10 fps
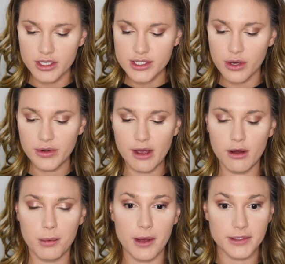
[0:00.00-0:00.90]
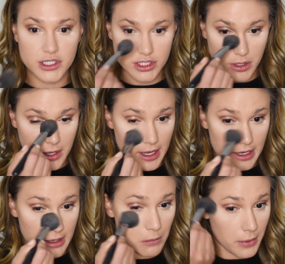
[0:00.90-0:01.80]
So now I'll probably just go
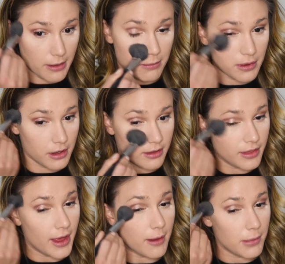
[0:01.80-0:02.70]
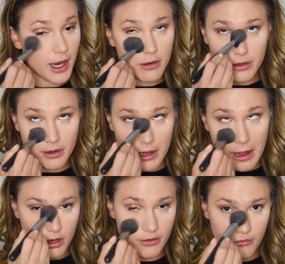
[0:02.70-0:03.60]
ahead and wipe that powder
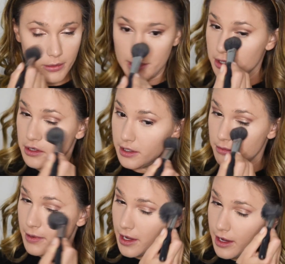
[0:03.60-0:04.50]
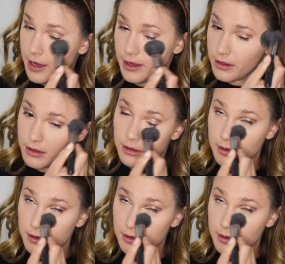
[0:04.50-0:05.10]
off from underneath my eye.